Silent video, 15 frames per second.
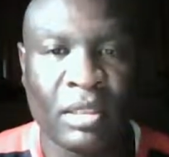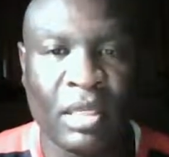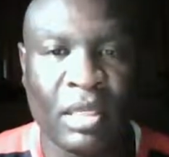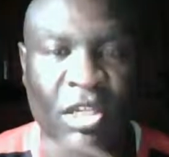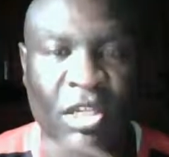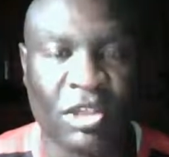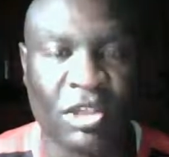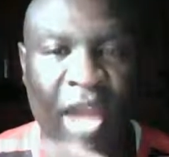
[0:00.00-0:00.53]

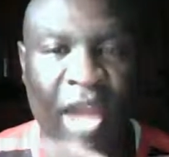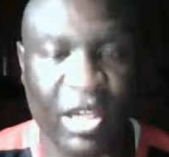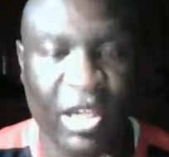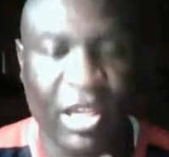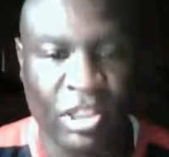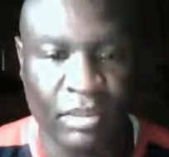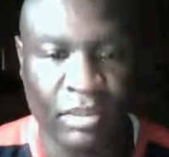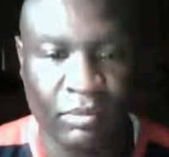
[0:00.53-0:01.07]

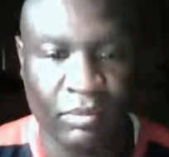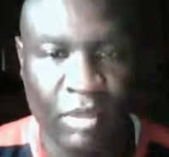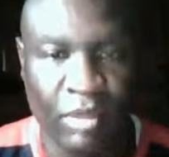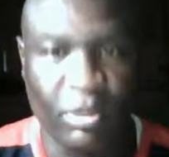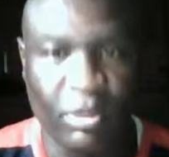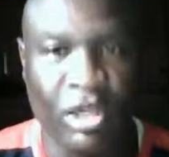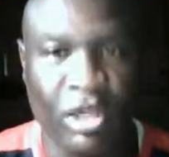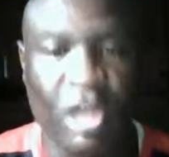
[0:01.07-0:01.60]
interaction
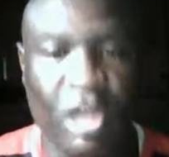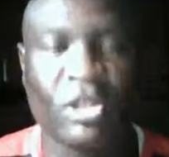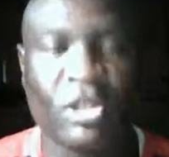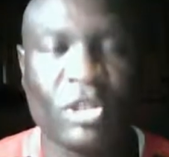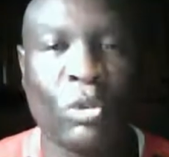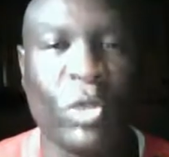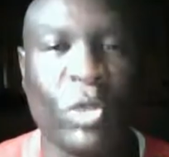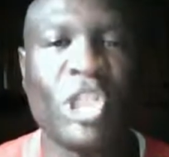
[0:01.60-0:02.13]
because
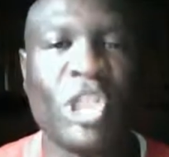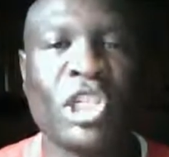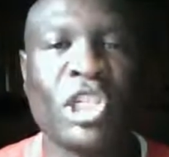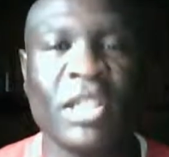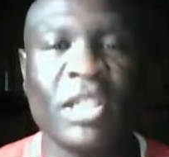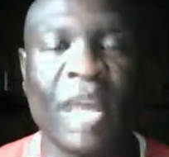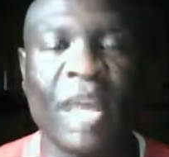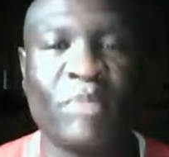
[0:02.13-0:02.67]
we should
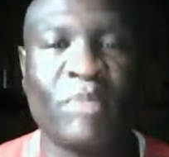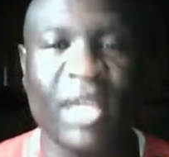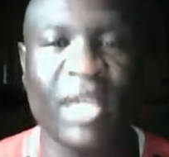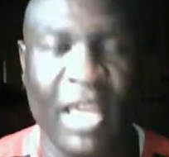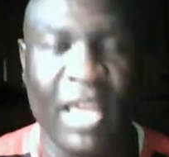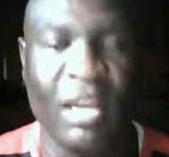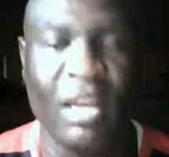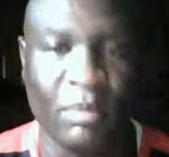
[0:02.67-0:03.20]
not be
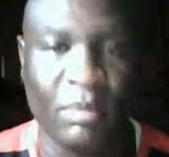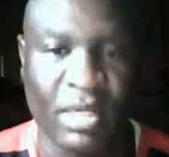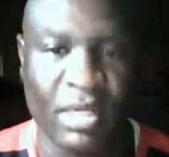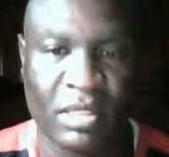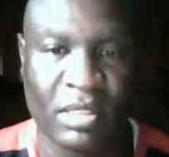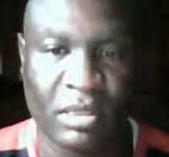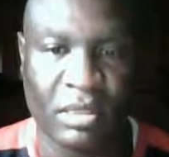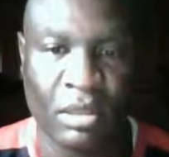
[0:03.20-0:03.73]

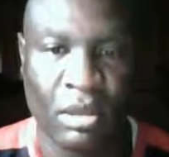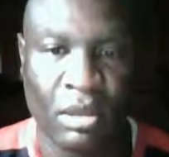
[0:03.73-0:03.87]
enemies